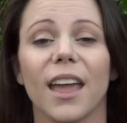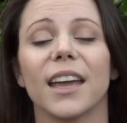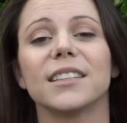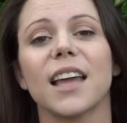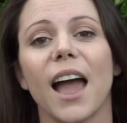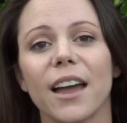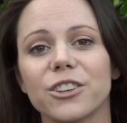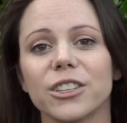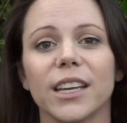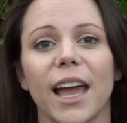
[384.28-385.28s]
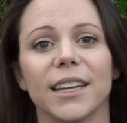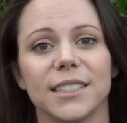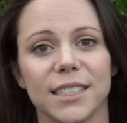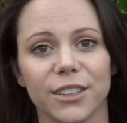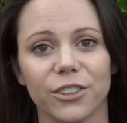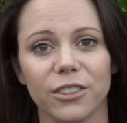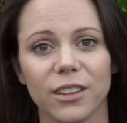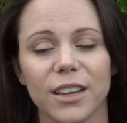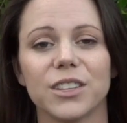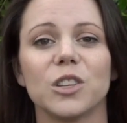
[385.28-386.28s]
It's actually ideal
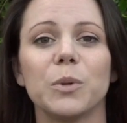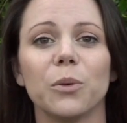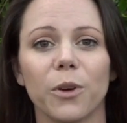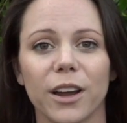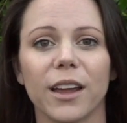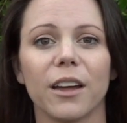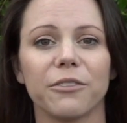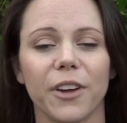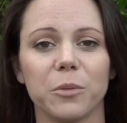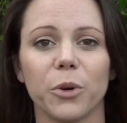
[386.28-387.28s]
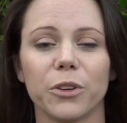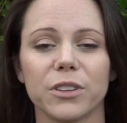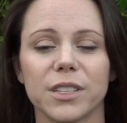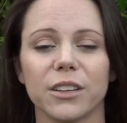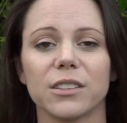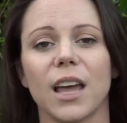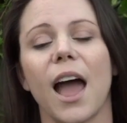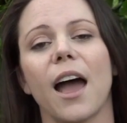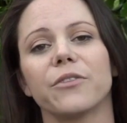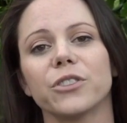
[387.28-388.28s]
to be working on fine motor skills
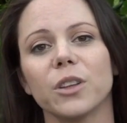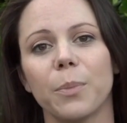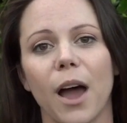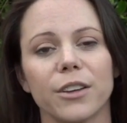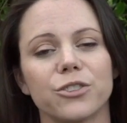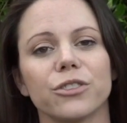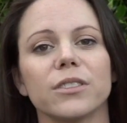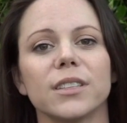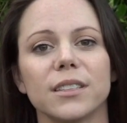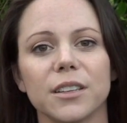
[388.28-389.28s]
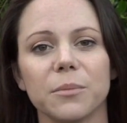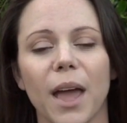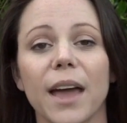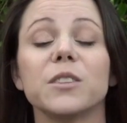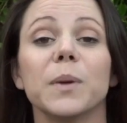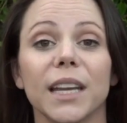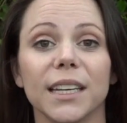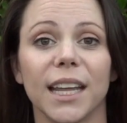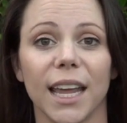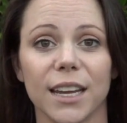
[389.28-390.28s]
after the postural system has been
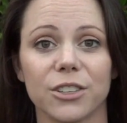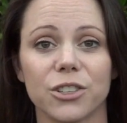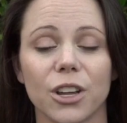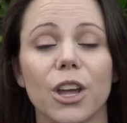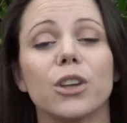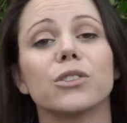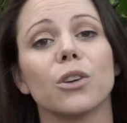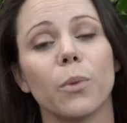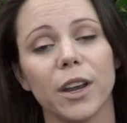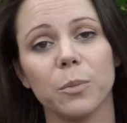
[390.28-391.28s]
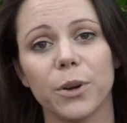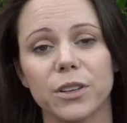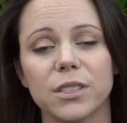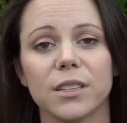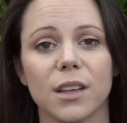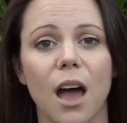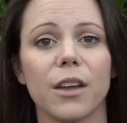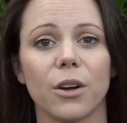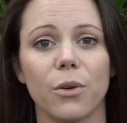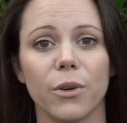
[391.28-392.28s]
engaged. So when a person is on
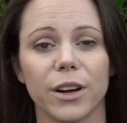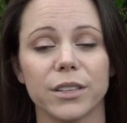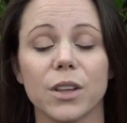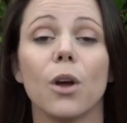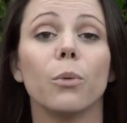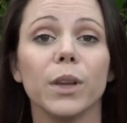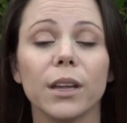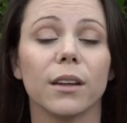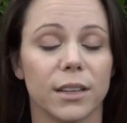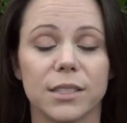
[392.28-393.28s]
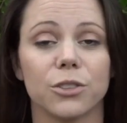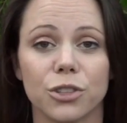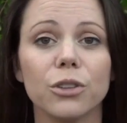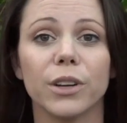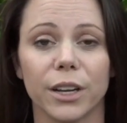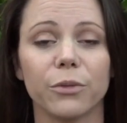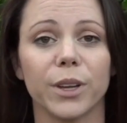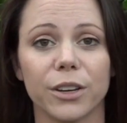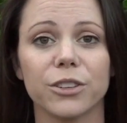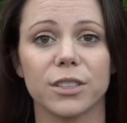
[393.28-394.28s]
a horse, it's intuitive.
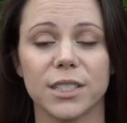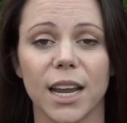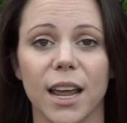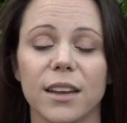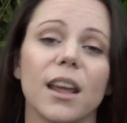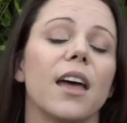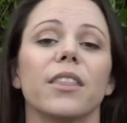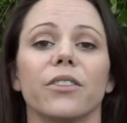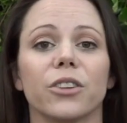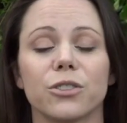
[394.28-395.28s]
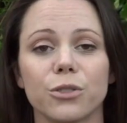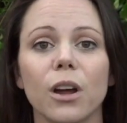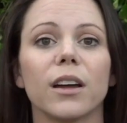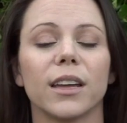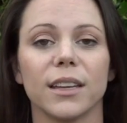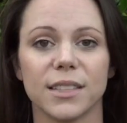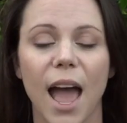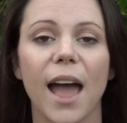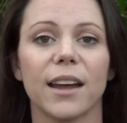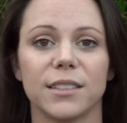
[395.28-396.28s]
We understand that their trunk is
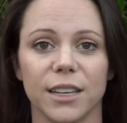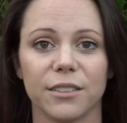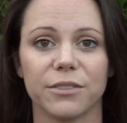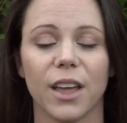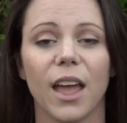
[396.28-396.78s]
active.